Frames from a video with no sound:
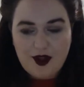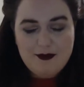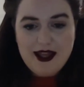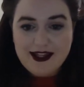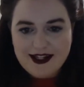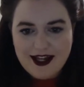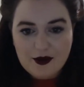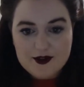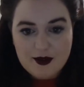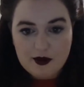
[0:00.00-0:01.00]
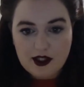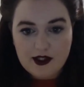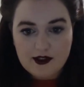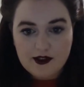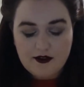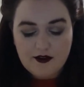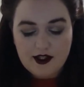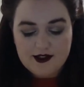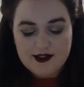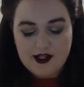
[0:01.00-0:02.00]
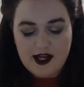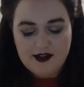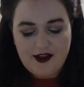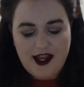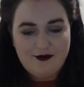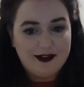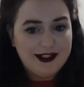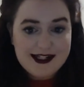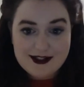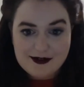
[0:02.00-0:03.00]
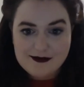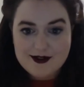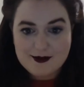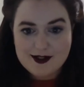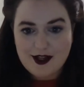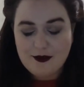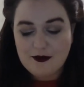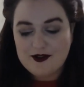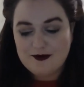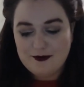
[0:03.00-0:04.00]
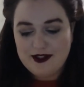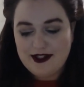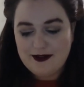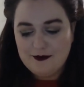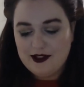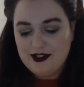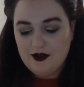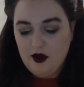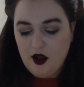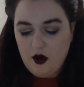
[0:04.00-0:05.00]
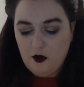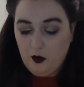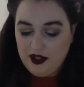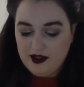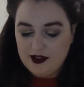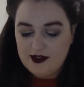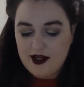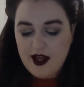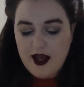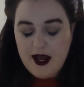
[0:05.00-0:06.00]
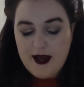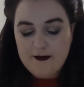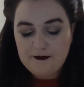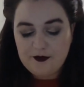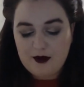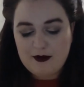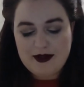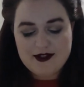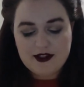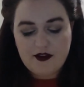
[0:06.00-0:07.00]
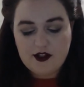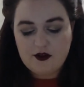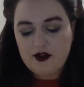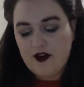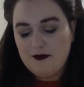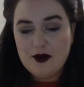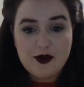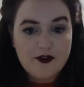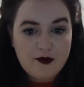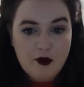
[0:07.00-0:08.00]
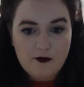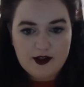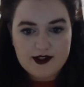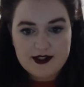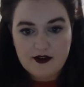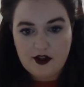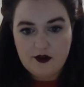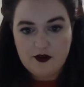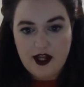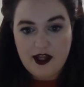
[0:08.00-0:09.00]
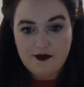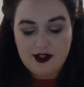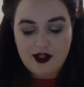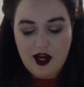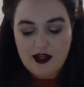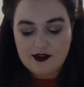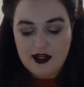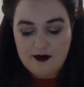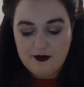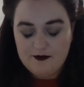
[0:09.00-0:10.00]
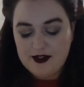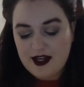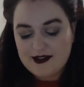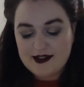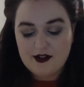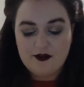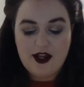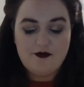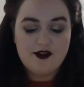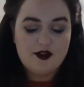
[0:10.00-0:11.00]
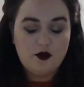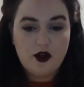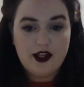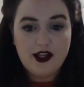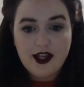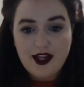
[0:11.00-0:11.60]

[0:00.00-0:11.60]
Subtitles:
peanut or something in the inside, they have lentils, which I thought was really weird. But basically they don't have milk in them, obviously. They don't have any type of nuts, they don't have soy,